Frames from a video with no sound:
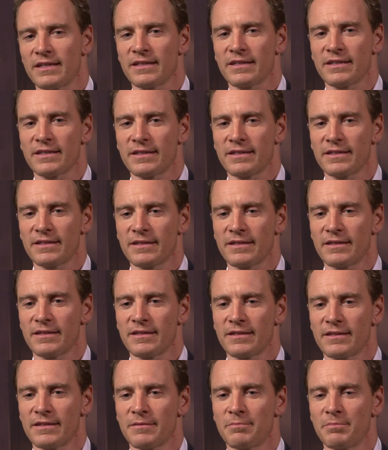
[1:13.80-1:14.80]

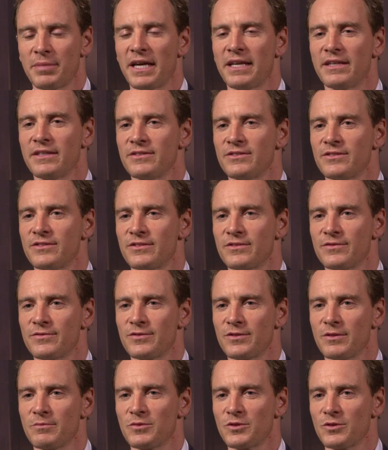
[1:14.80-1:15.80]
a penance of
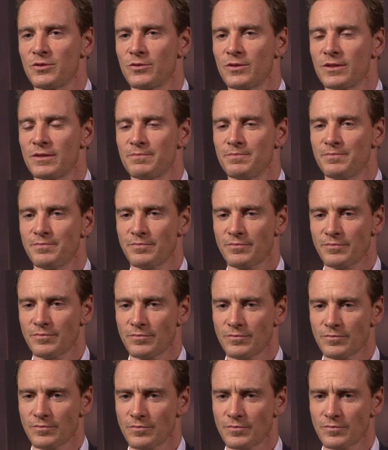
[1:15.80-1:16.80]
some sort
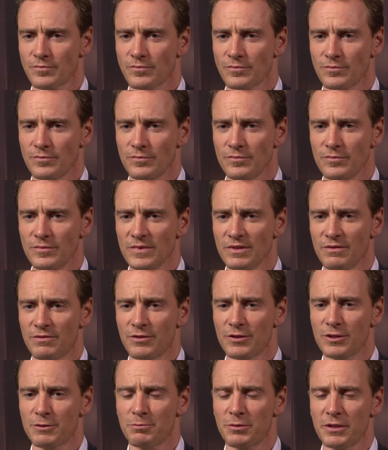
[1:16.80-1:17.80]

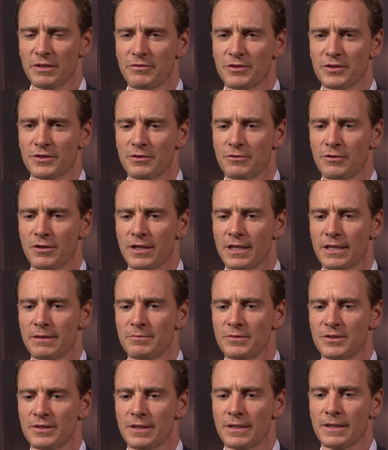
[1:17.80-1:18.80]
for his previous
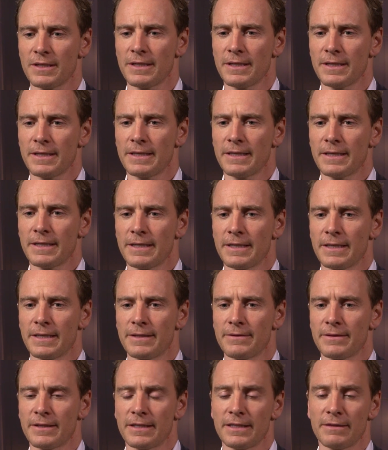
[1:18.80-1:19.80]
crimes,
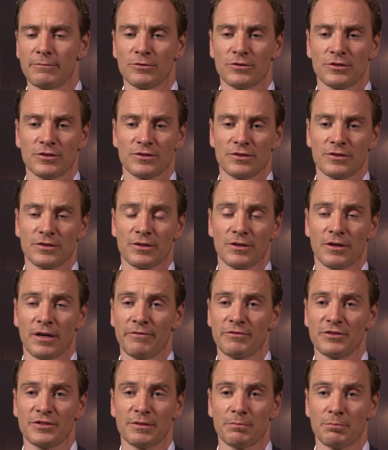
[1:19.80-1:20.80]
and that he would just
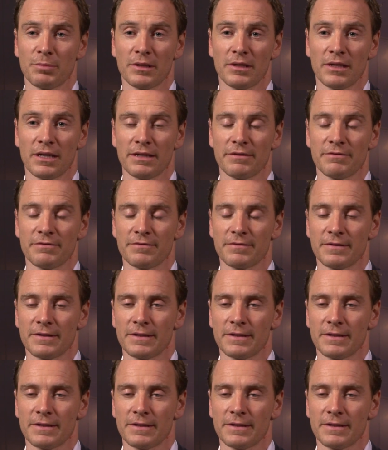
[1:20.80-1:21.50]
have a simple life.